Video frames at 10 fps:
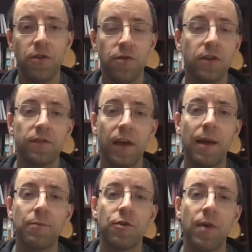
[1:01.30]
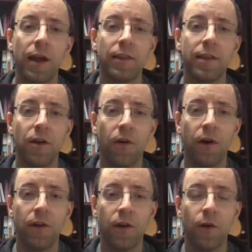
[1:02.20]
you can sign up directly
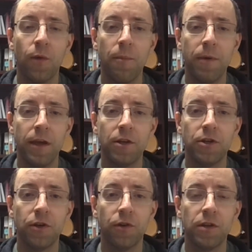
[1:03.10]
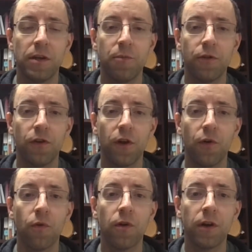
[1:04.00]
on our webpage. You go to
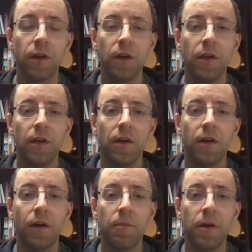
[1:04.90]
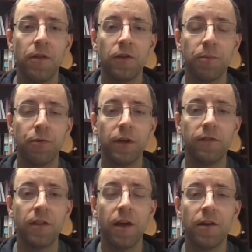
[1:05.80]
timbers.org, and there's a
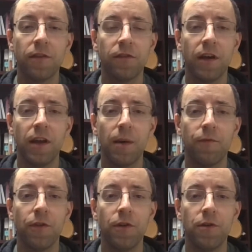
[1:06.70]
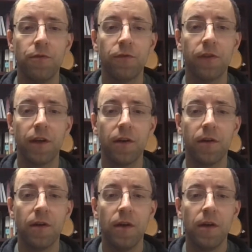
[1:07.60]
place there to sign up for the newsletter.
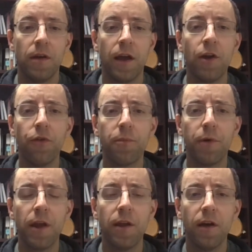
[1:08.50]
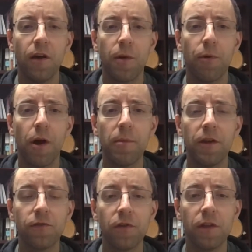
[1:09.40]
I know that Brenda, our prayer
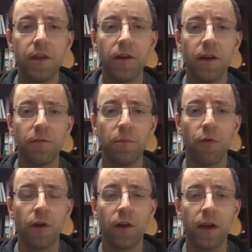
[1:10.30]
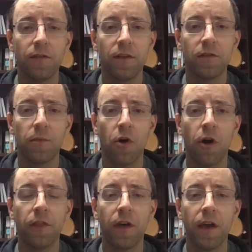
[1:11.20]
ministry leader, has been organizing some
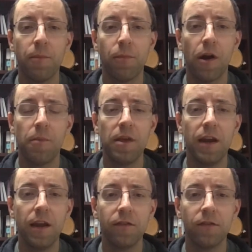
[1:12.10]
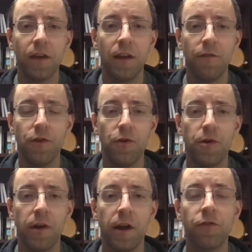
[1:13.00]
online prayer meetings, and if you
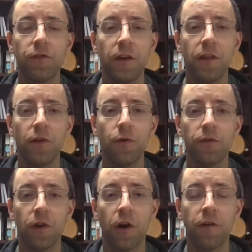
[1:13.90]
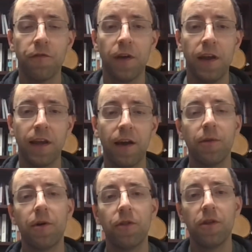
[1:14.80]
are interested in those and aren't finding out
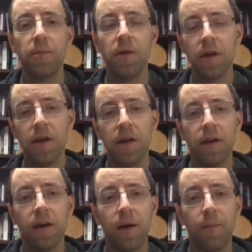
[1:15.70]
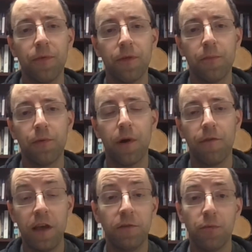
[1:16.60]
about them,
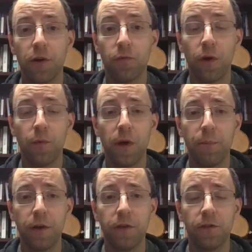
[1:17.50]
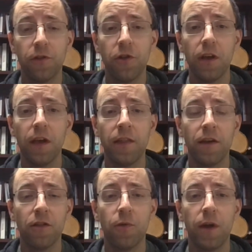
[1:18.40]
Facebook is one way place to look, and
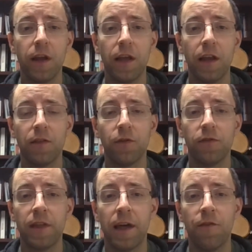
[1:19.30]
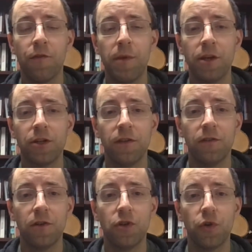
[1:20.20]
the other way to get those that information is
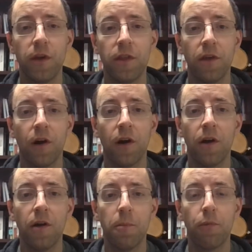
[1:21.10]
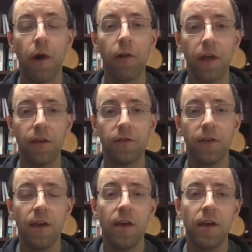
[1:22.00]
to join our prayer
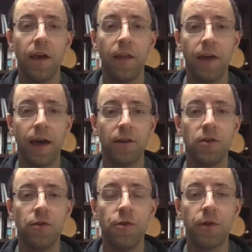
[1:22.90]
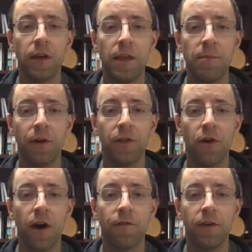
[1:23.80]
list, and that too you can email the
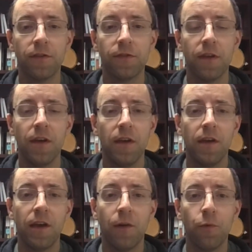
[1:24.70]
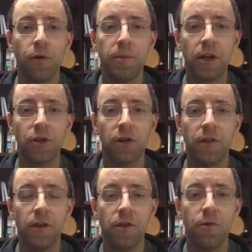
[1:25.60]
office, and we'll make sure
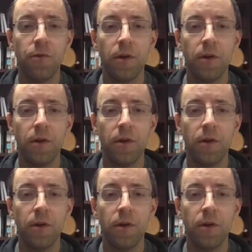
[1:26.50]
that you